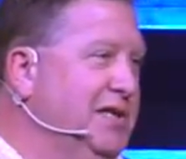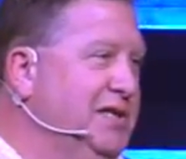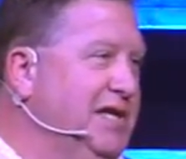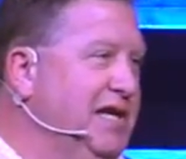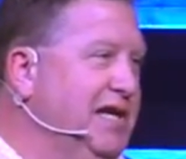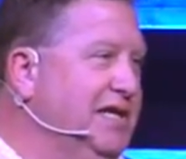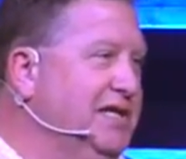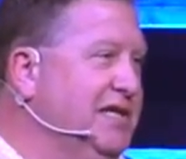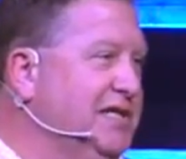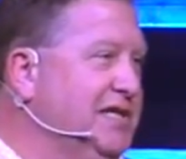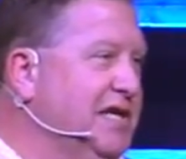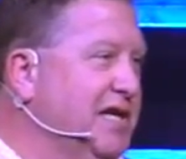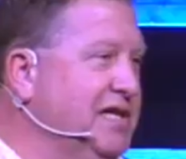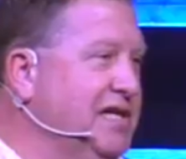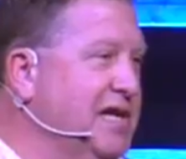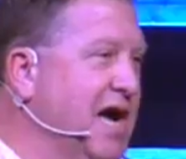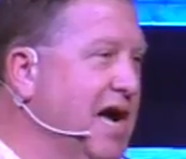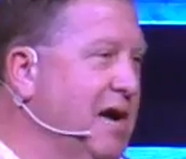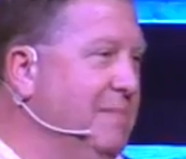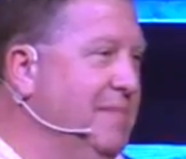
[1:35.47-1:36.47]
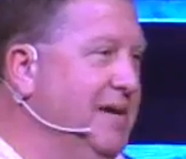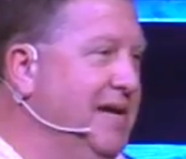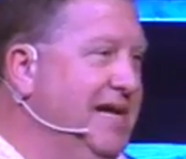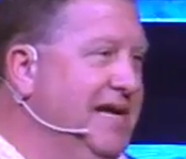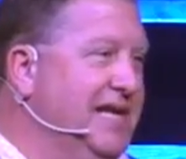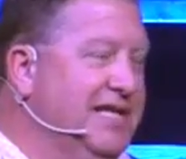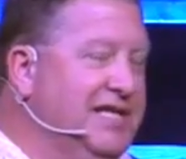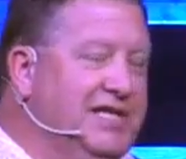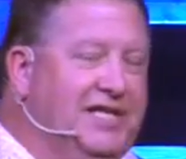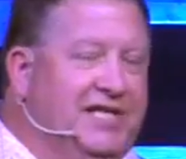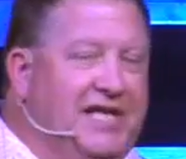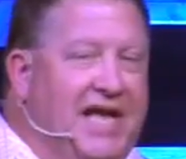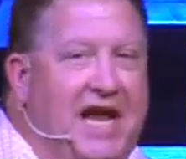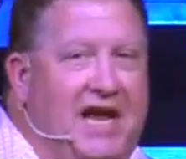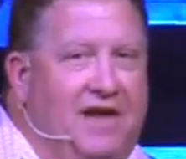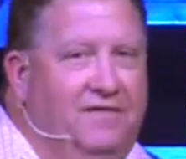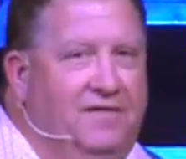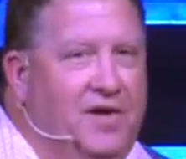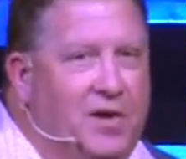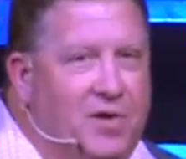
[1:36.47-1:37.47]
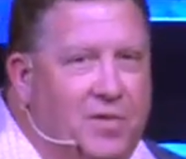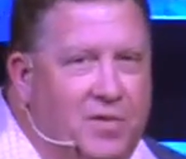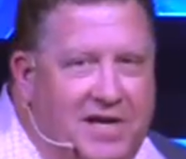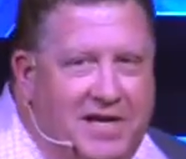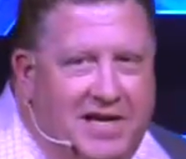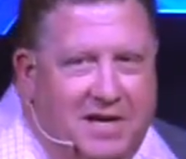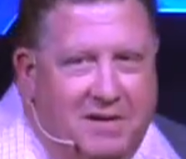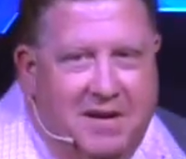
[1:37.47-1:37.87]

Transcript: Jesus can come and He can save you and